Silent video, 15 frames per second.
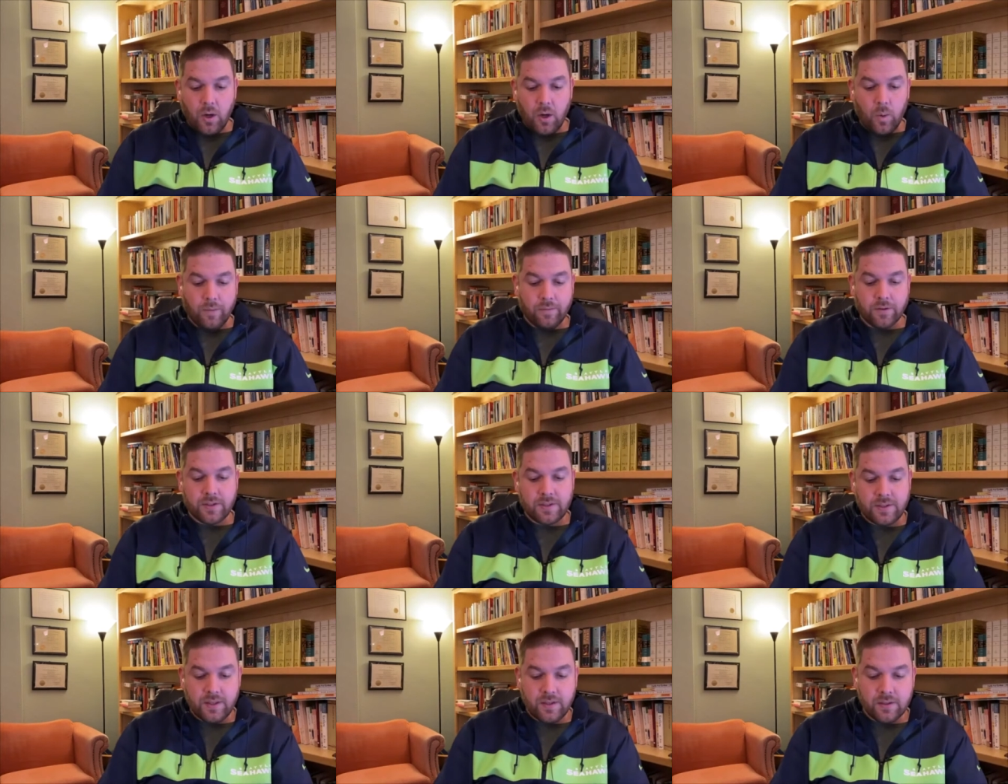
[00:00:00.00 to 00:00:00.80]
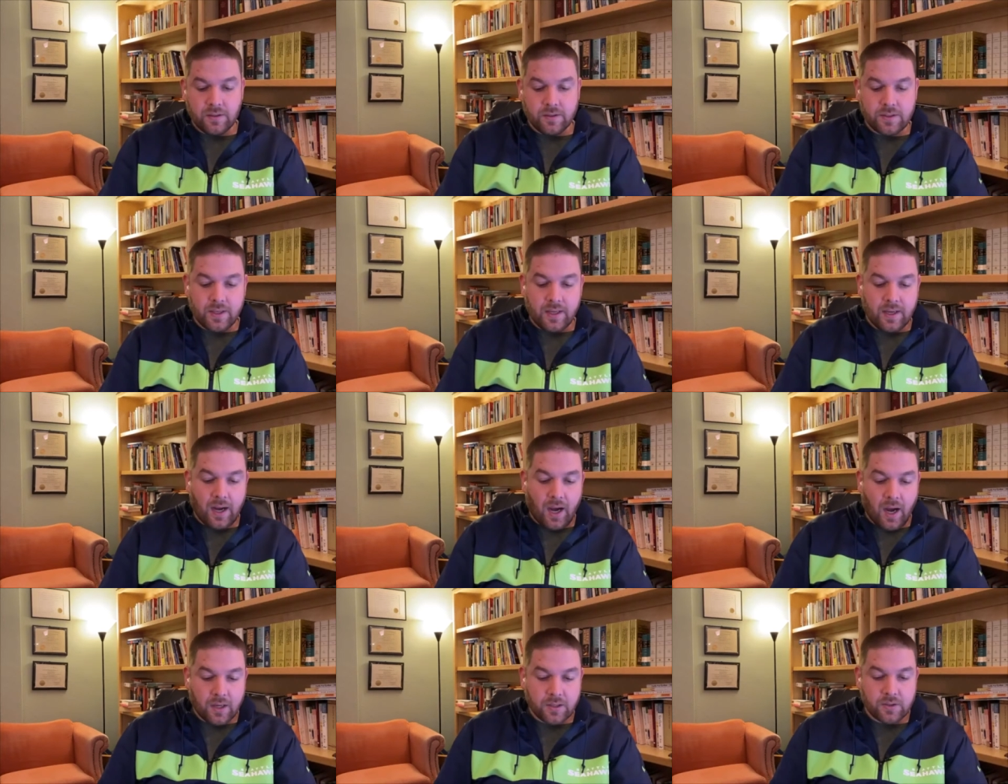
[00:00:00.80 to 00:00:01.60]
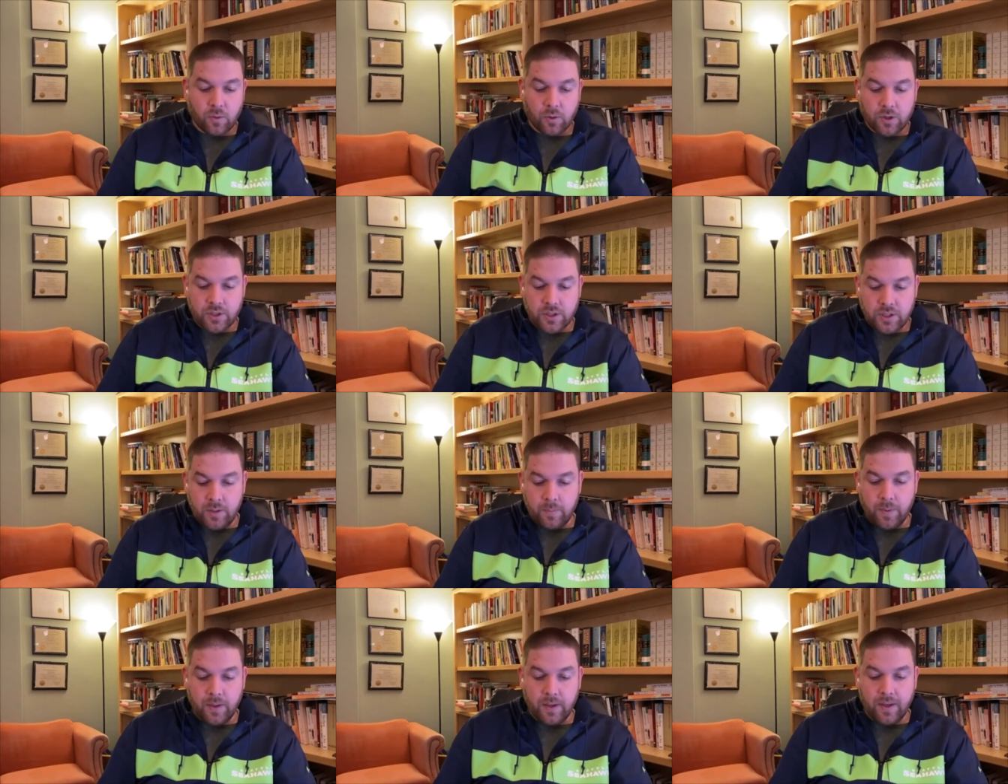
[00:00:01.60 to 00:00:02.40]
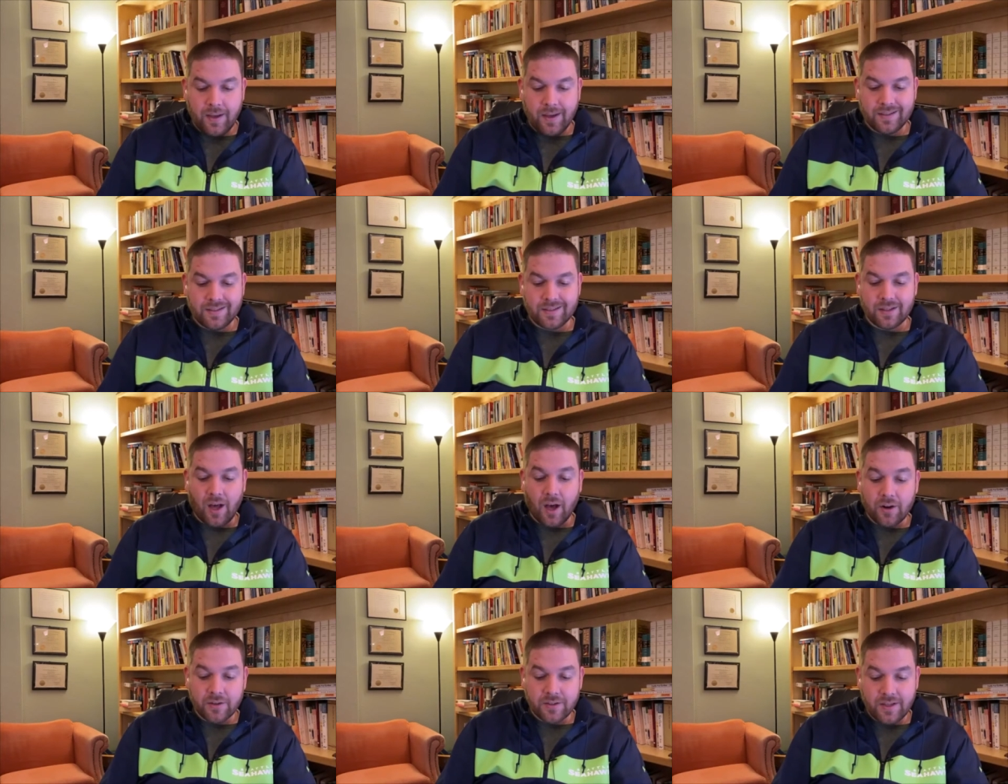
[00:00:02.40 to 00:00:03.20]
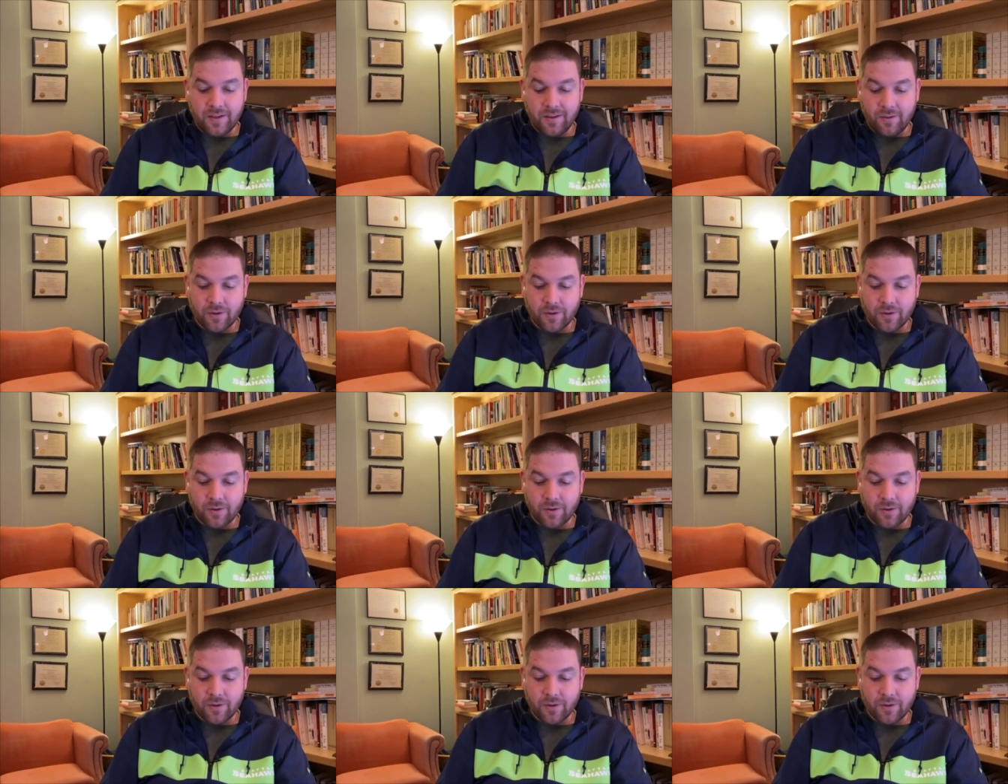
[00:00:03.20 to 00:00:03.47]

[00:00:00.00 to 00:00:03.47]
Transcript: Whoever steals an ox or a sheep and slaughters it